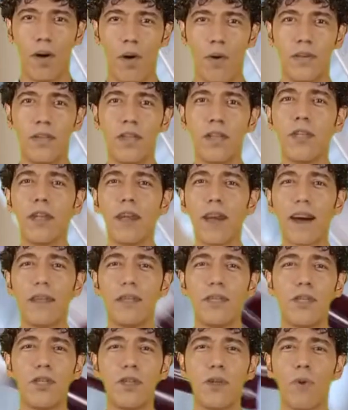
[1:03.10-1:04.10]
Oxygen
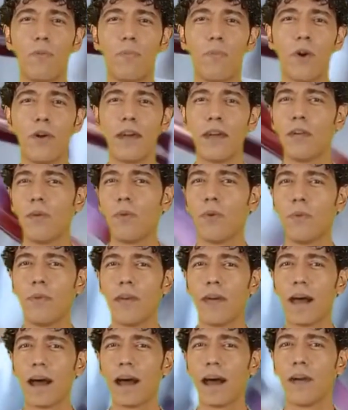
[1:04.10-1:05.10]
enters your body through
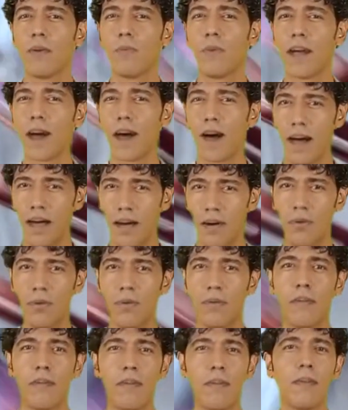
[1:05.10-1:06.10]
the air you
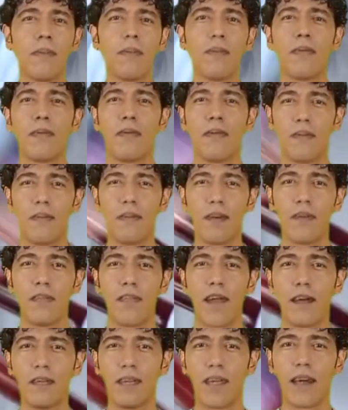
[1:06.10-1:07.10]
inhale.
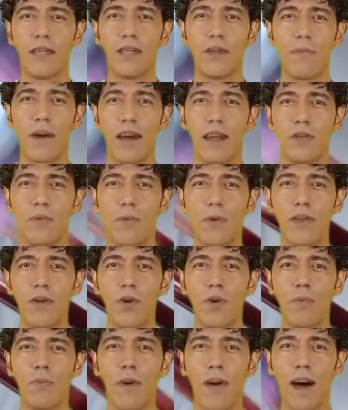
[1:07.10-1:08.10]
It then gets mixed
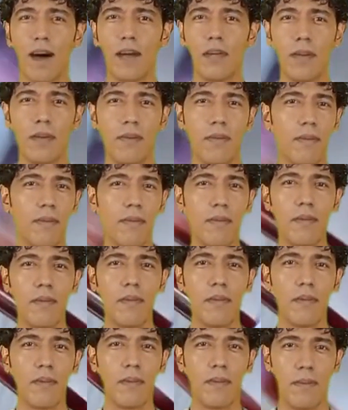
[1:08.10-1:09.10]
with your blood.
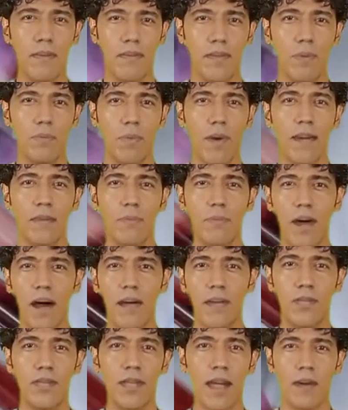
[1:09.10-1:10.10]
The red
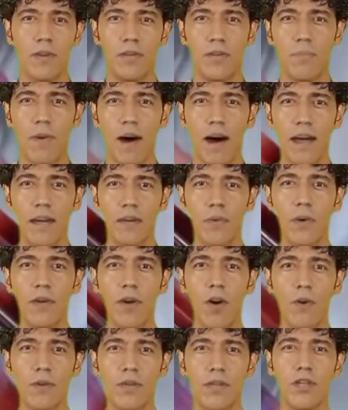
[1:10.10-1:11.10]
blood cells bind
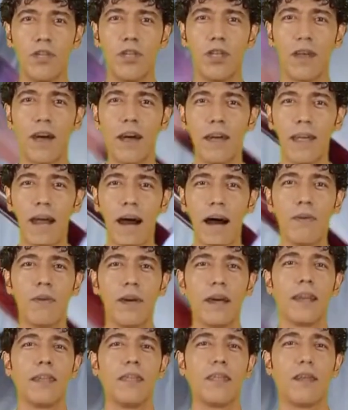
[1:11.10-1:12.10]
with oxygen and
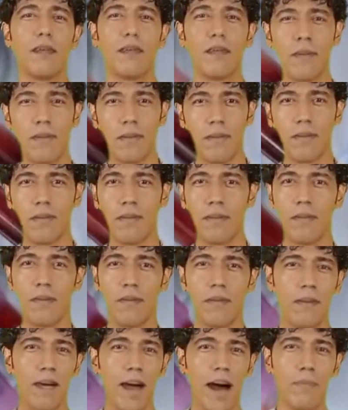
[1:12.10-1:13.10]
carry it.
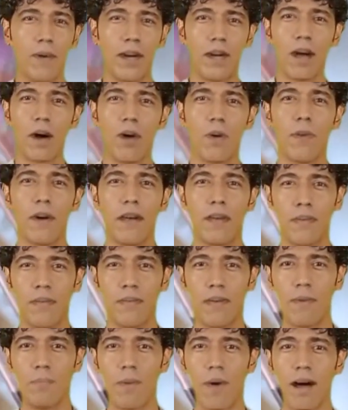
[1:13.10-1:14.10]
Hemoglobin,
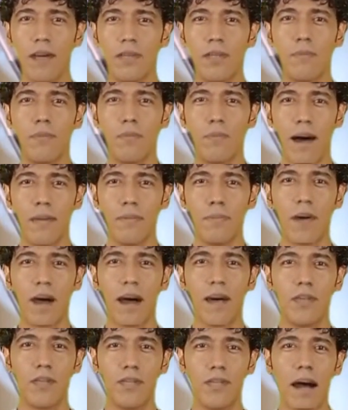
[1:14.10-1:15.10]
a part of red
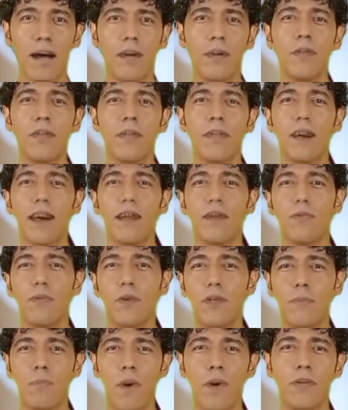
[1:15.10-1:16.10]
blood cells, is
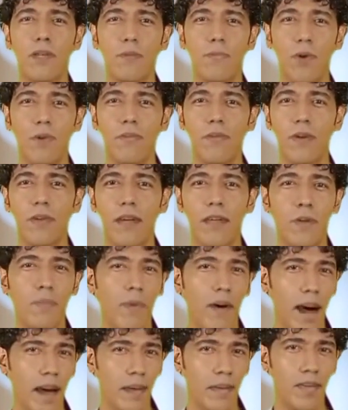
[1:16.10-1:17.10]
responsible for this
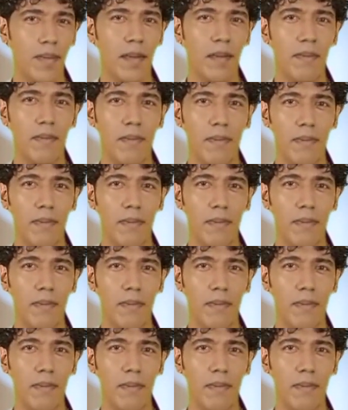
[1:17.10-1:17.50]
blend.